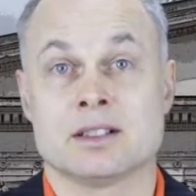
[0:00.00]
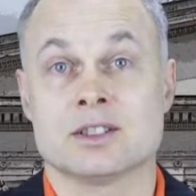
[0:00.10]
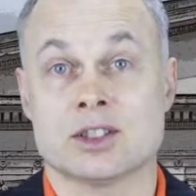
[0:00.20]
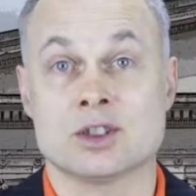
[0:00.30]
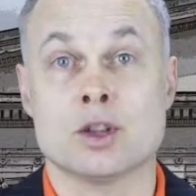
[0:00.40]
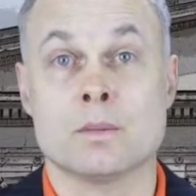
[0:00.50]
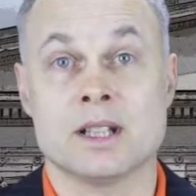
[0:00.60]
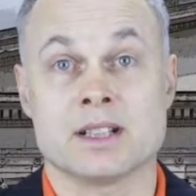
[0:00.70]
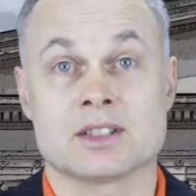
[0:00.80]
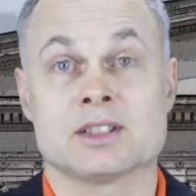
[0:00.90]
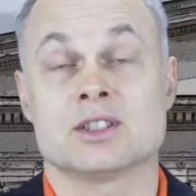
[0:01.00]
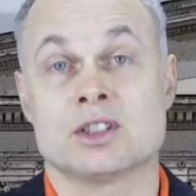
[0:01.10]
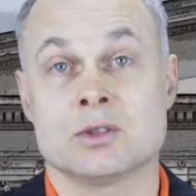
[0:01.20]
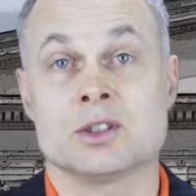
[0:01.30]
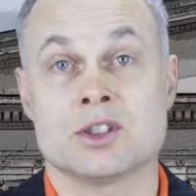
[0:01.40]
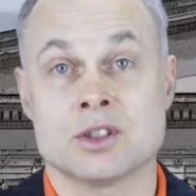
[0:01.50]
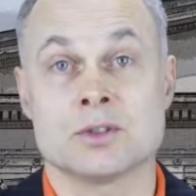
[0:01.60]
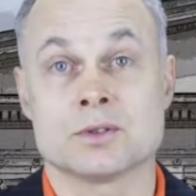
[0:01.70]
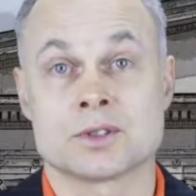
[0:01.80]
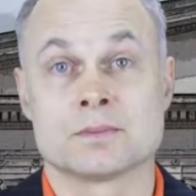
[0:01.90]
to the topics that you can
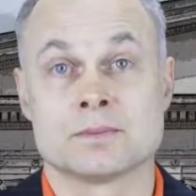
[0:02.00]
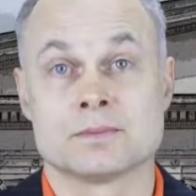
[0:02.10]
choose.